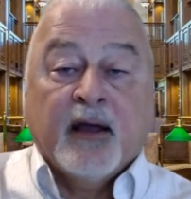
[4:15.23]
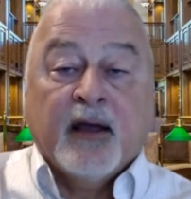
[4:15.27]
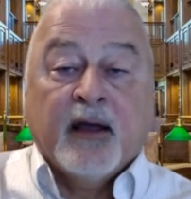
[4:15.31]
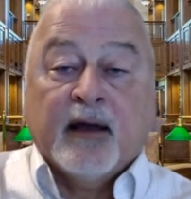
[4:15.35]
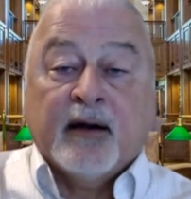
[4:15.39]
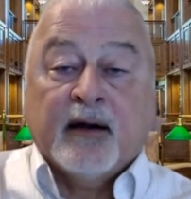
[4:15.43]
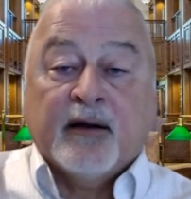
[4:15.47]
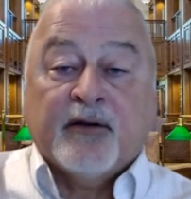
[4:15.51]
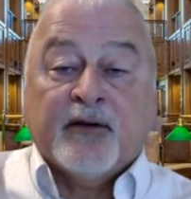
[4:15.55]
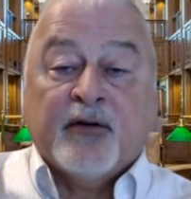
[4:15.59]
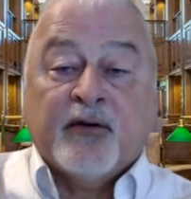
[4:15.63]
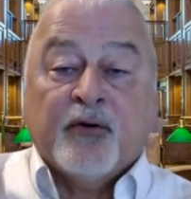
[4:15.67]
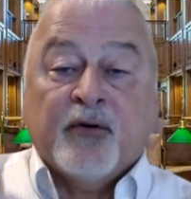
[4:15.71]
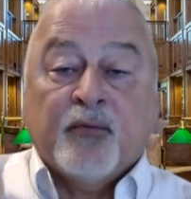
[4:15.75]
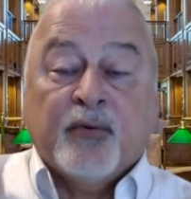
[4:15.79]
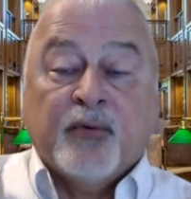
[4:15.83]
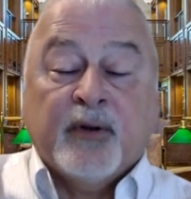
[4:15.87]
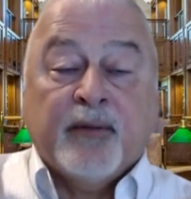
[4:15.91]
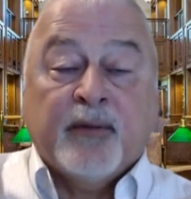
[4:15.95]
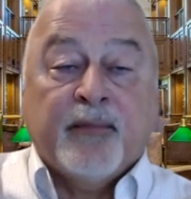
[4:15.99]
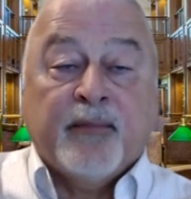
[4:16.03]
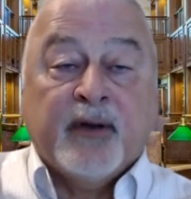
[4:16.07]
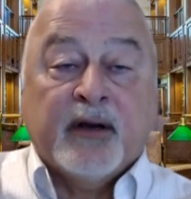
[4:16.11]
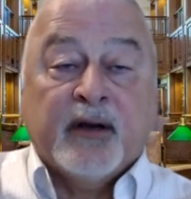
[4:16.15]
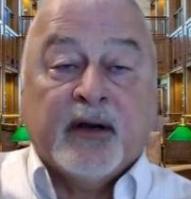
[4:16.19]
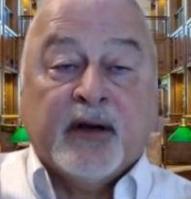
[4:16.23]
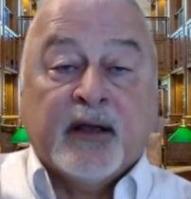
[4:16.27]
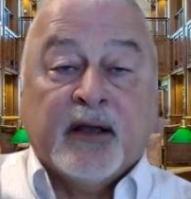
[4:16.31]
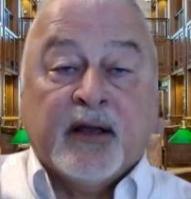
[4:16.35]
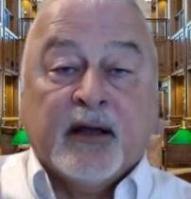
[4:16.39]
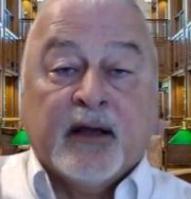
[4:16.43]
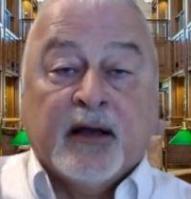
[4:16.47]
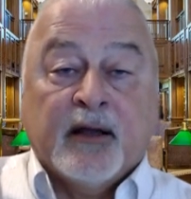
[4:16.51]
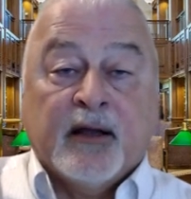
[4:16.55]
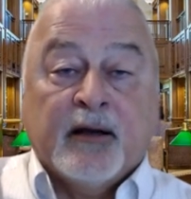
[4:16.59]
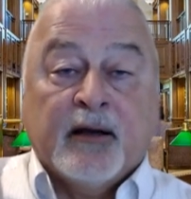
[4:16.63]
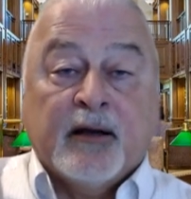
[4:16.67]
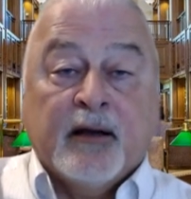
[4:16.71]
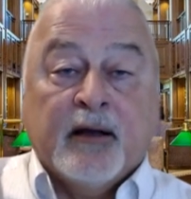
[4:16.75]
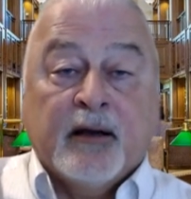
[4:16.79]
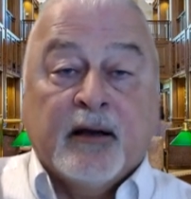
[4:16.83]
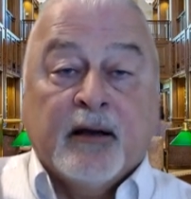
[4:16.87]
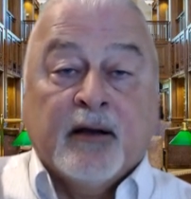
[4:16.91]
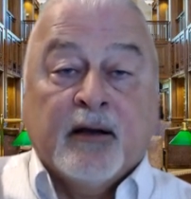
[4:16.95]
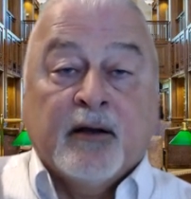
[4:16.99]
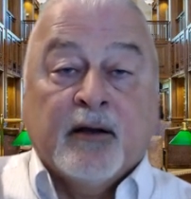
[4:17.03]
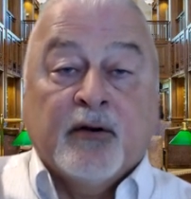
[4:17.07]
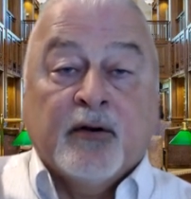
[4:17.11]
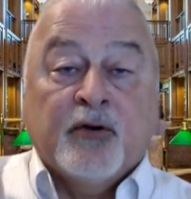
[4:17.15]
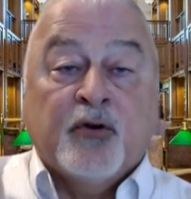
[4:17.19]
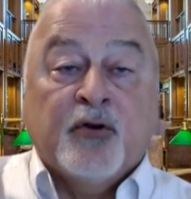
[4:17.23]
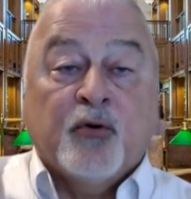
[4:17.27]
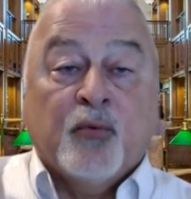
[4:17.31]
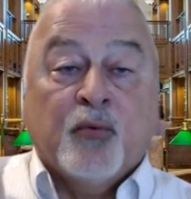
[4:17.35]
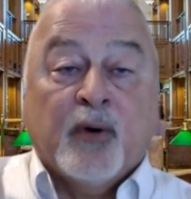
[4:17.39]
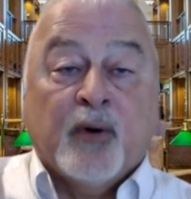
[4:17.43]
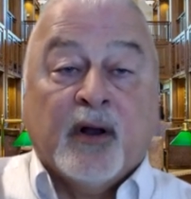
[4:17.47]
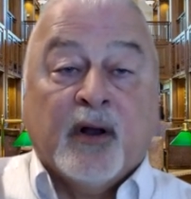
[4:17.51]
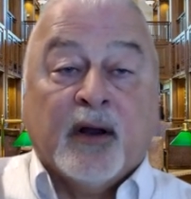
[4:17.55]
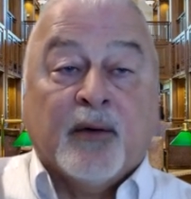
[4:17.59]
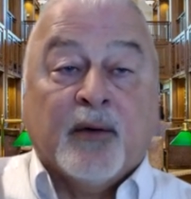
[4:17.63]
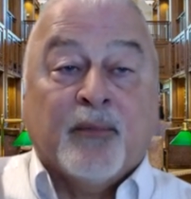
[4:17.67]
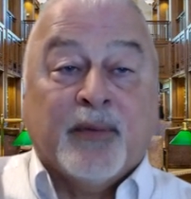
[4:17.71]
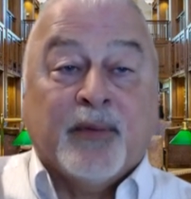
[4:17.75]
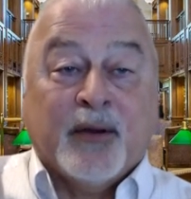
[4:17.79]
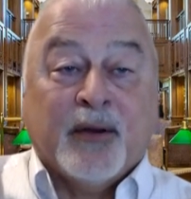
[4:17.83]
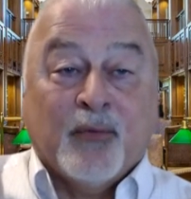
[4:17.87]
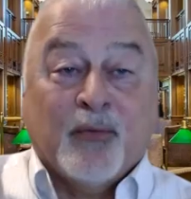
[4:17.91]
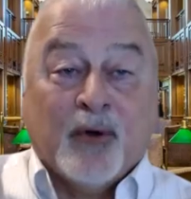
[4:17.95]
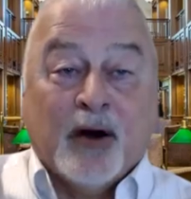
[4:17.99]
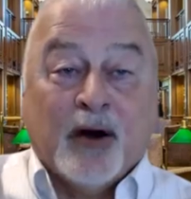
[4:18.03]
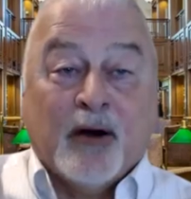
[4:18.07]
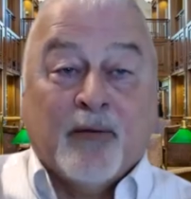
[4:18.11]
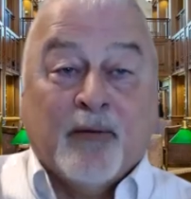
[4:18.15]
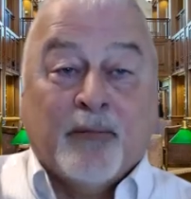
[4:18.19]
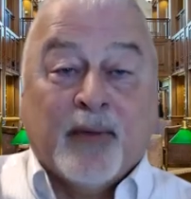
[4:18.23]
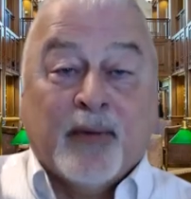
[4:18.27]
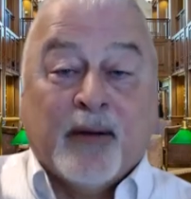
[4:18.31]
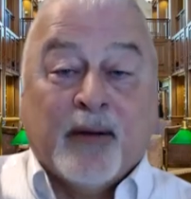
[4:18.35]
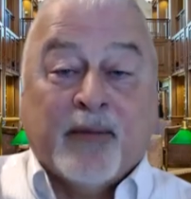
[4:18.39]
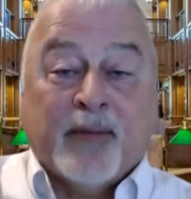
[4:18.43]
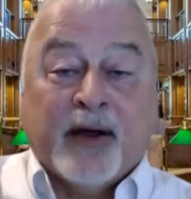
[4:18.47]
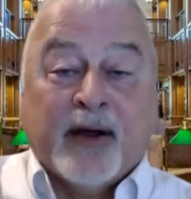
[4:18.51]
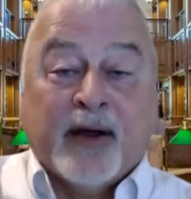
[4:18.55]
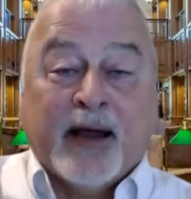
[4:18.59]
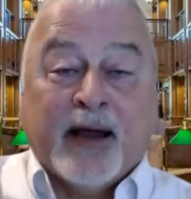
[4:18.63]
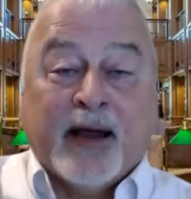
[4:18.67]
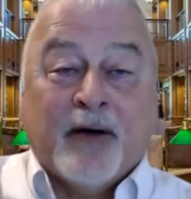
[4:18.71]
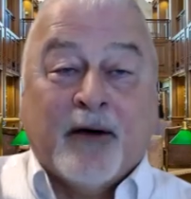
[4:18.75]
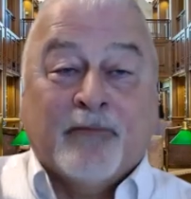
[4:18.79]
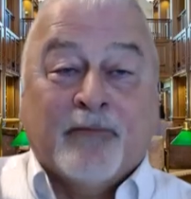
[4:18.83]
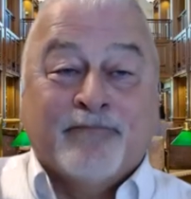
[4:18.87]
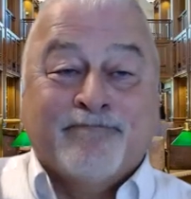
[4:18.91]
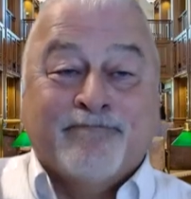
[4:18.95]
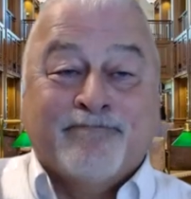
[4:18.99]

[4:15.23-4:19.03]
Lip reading: And until we meet again, do well and be well. Bye-bye now.